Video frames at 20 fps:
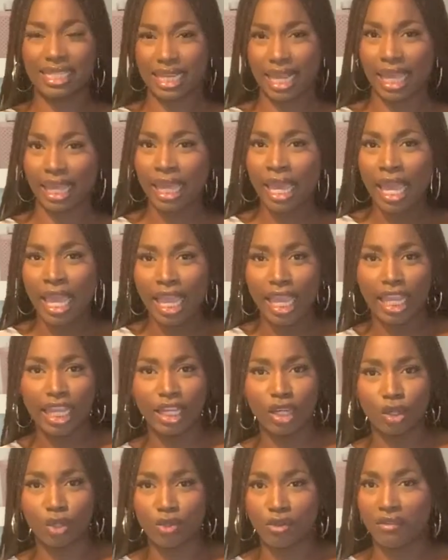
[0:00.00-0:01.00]
like a
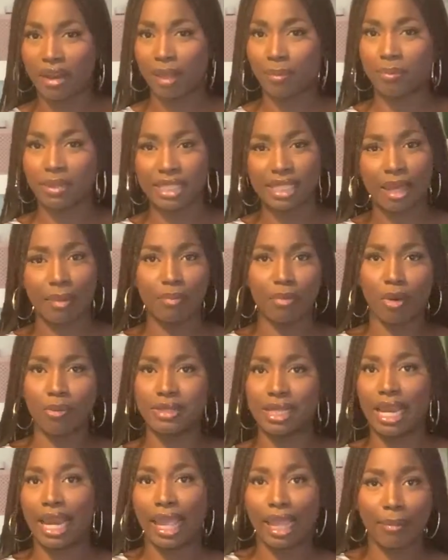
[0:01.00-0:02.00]
lot of like bits and bobs
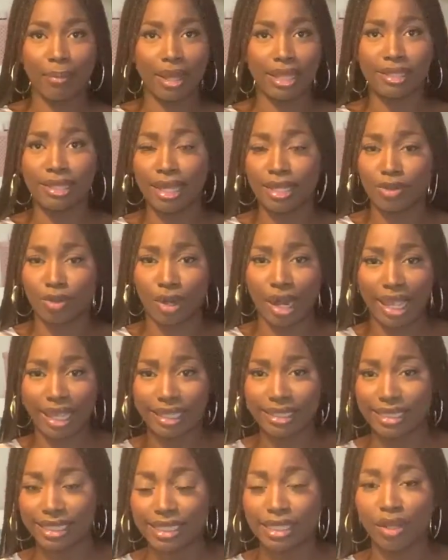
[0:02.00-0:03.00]
and like patterns or like
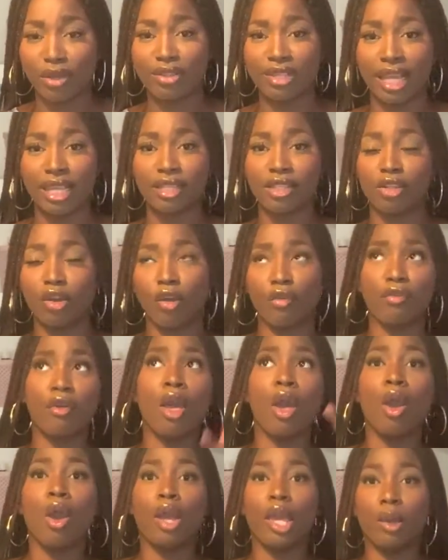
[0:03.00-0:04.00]
details and stuff,
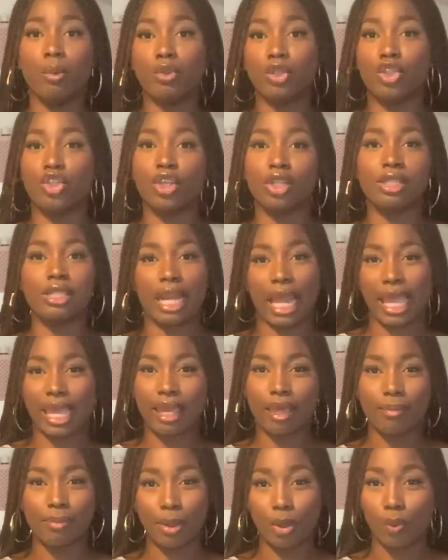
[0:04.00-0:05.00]
it would just
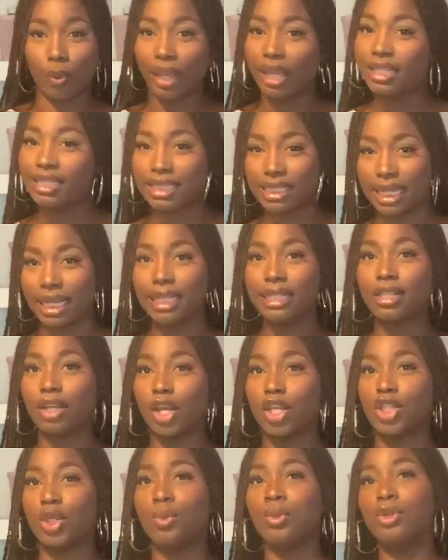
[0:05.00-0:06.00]
like be wasted,
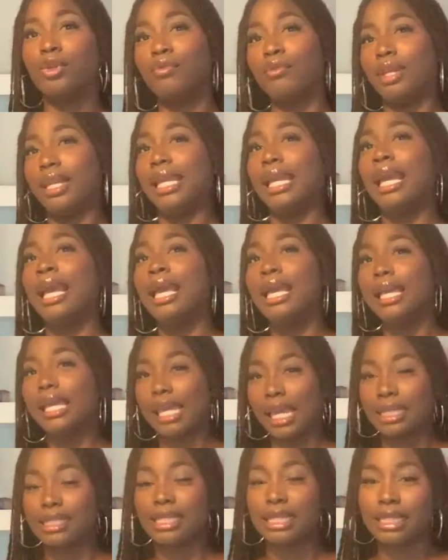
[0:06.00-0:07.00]
because you wouldn't really
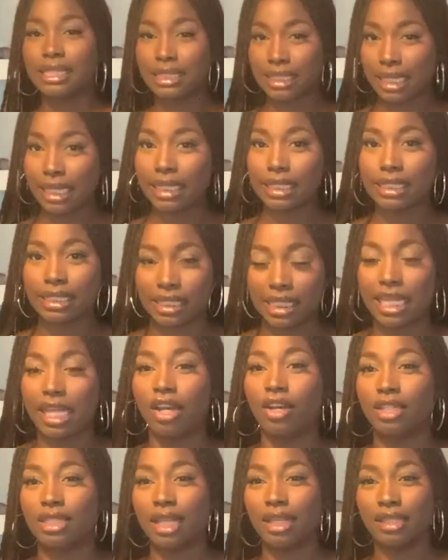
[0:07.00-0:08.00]
get to see it
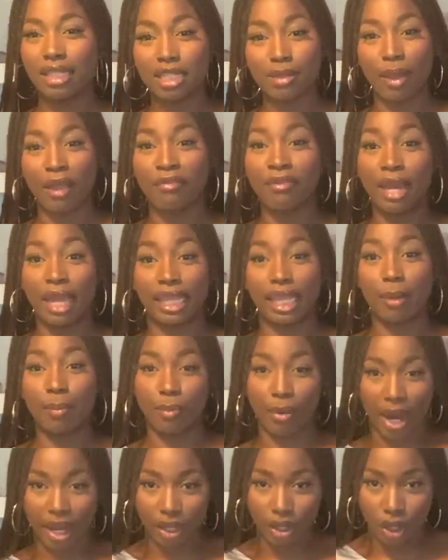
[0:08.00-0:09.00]
under this. But I feel like a
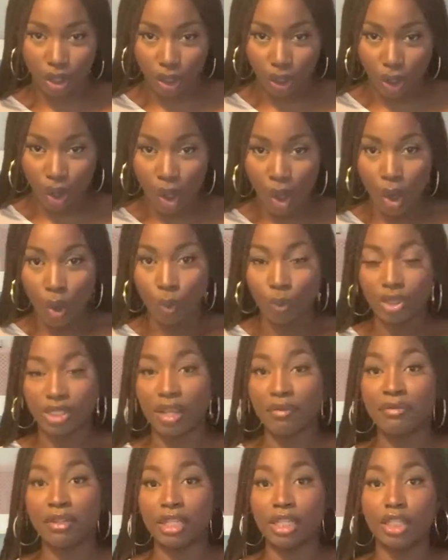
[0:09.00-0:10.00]
bright color would
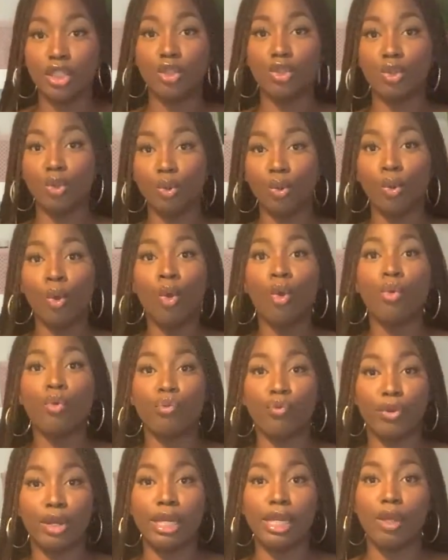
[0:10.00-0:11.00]
definitely do
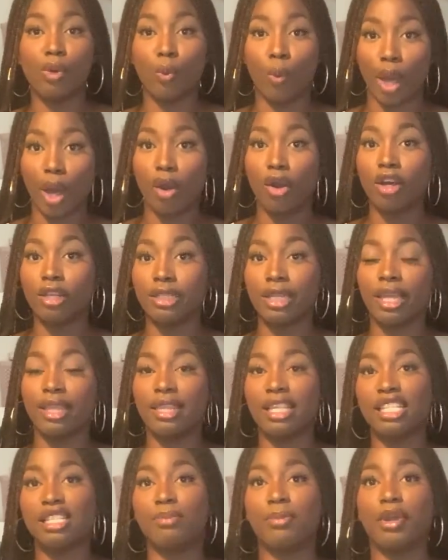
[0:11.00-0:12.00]
really well under
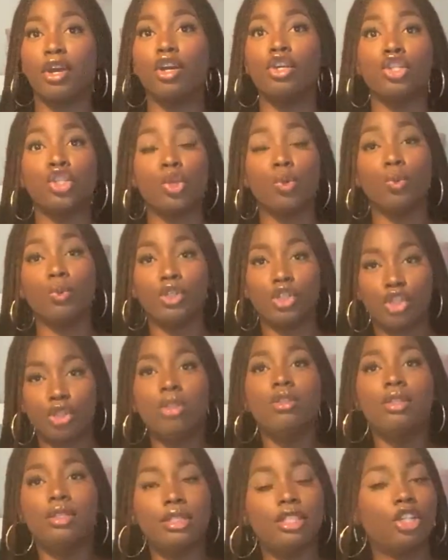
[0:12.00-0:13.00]
this, because you
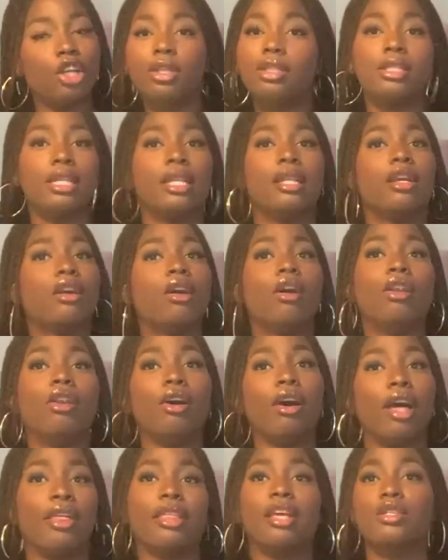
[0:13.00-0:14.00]
would just see the
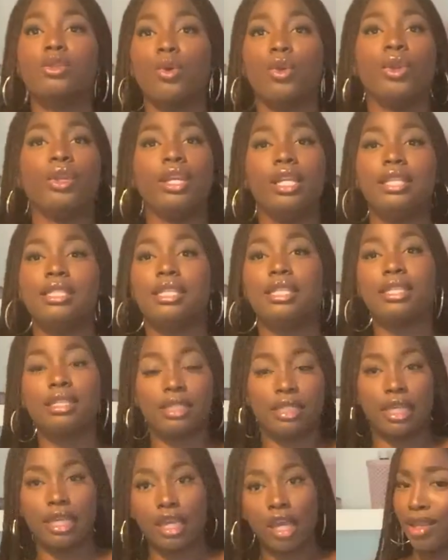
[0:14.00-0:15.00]
color and that's all you need to
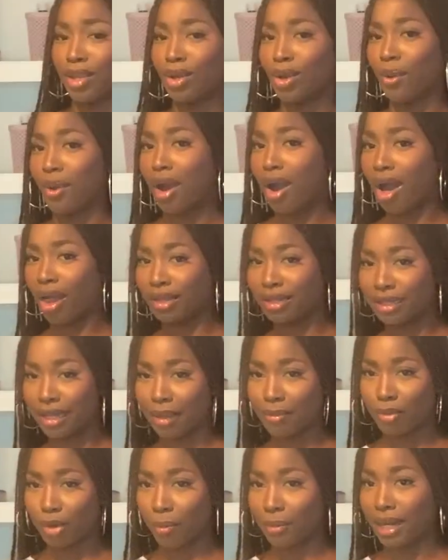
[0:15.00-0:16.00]
see, you know, a holiday
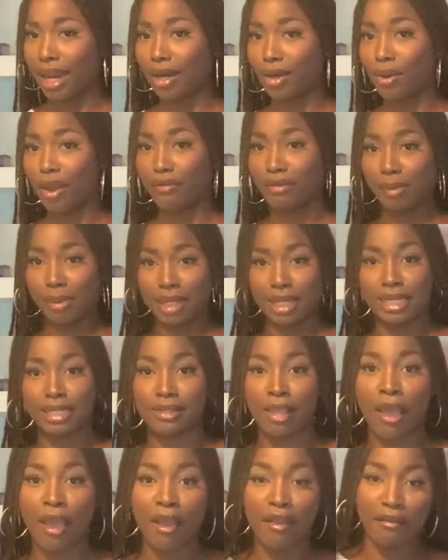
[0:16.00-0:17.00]
moment. I know everybody
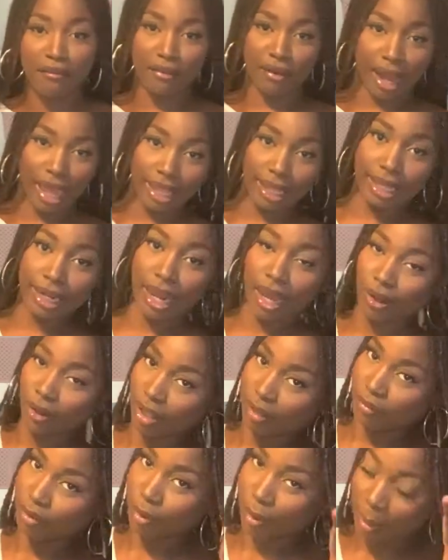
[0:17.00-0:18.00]
is flying out,
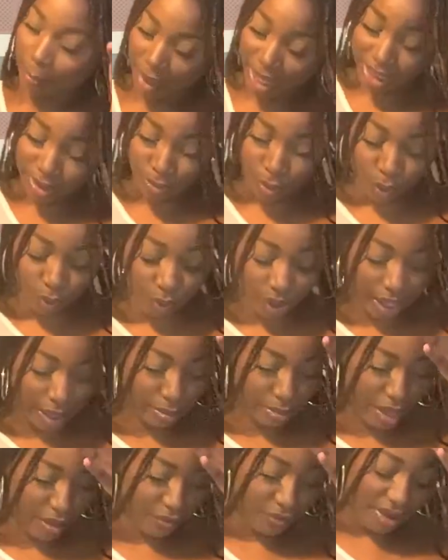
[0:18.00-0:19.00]
even though my passport won't
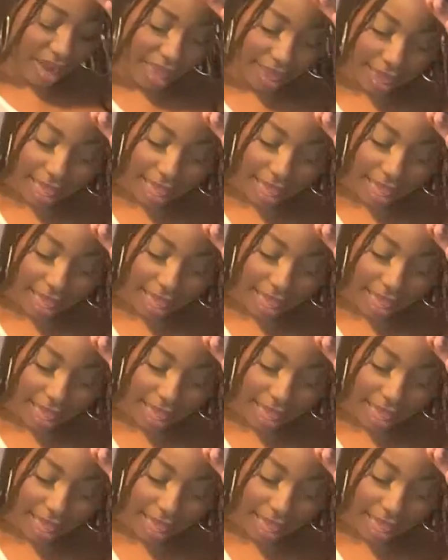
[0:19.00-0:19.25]
let me fly